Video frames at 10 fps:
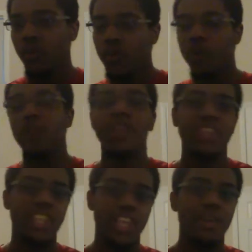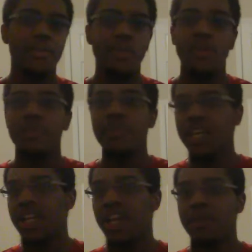One thing that
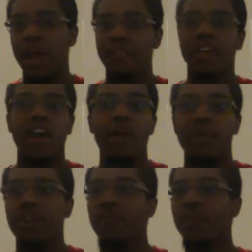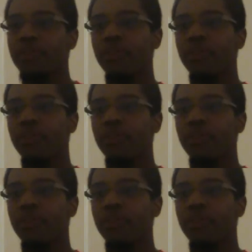me and him have in common, if we're